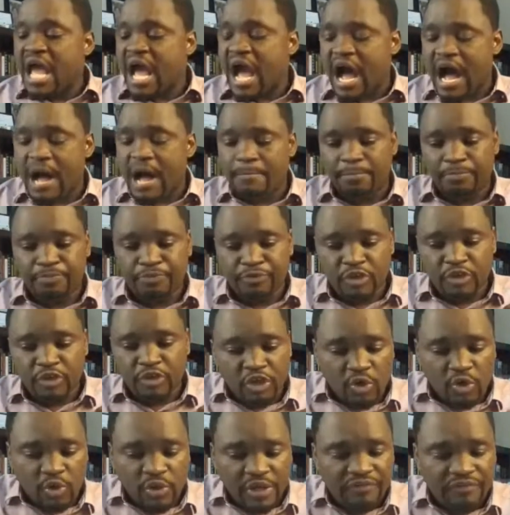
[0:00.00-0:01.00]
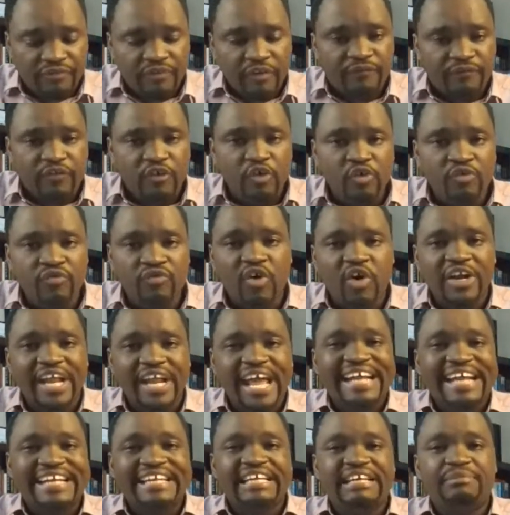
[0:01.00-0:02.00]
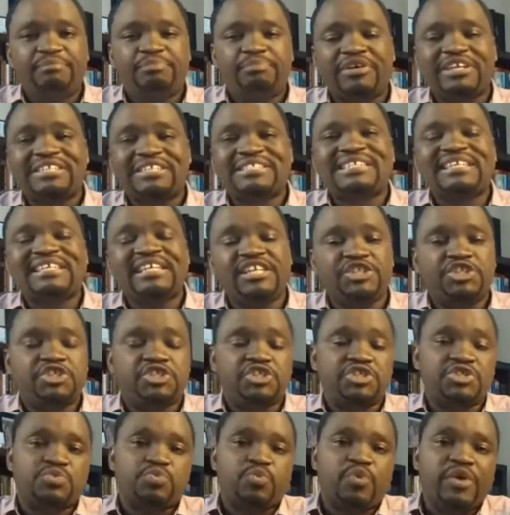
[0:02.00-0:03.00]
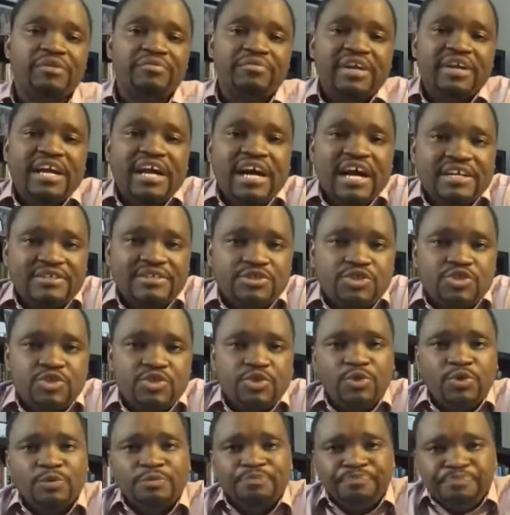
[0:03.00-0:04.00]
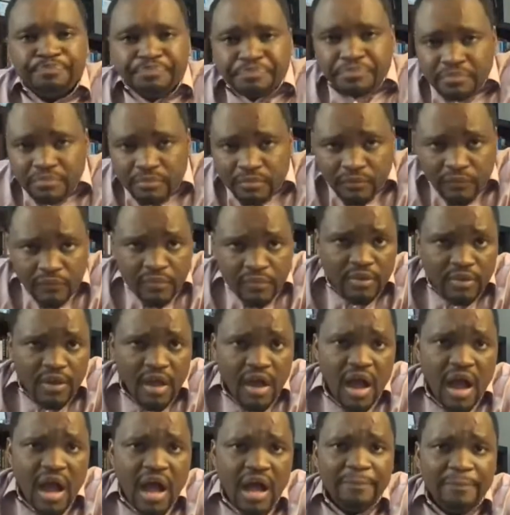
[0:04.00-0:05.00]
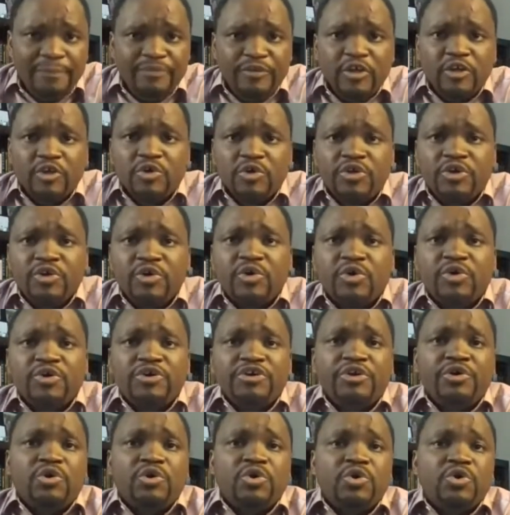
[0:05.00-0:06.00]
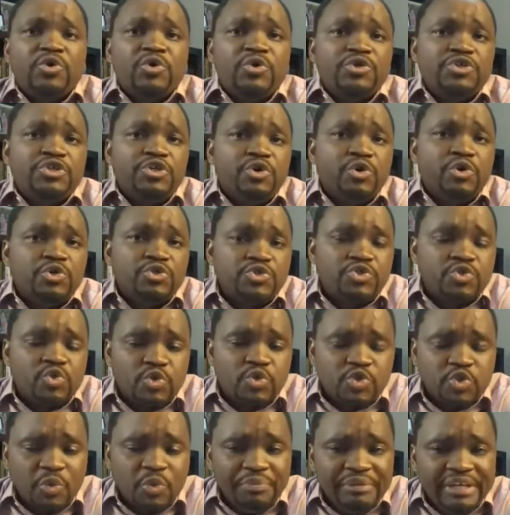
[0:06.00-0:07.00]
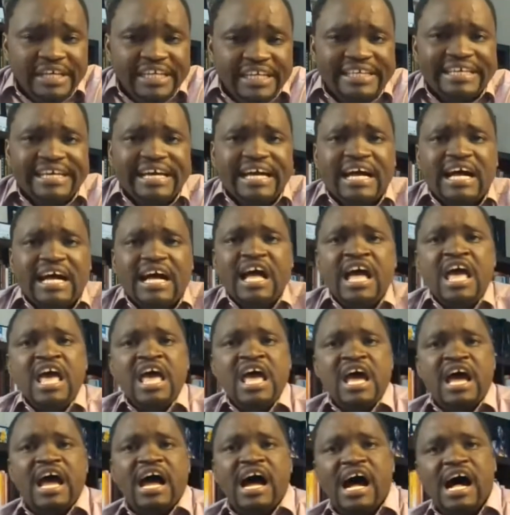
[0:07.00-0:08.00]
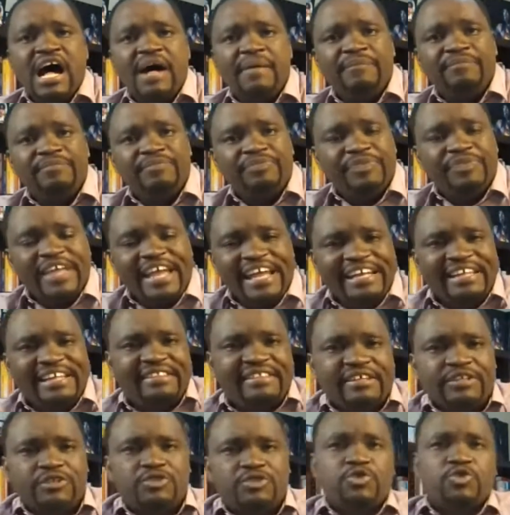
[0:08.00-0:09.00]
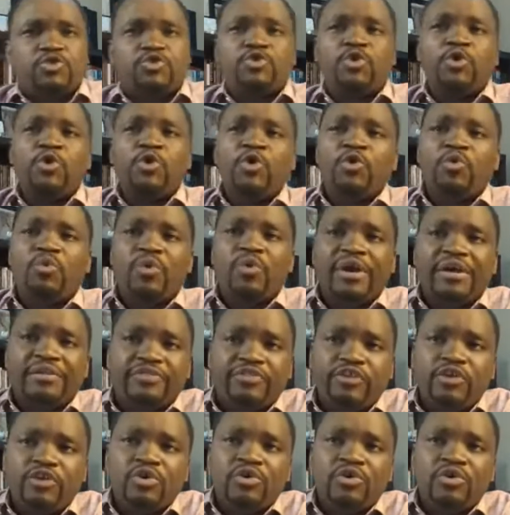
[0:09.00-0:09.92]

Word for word: Um, you know, if, if you've got any pressing issues with regards to um, you know, your your your social media um, anything to do with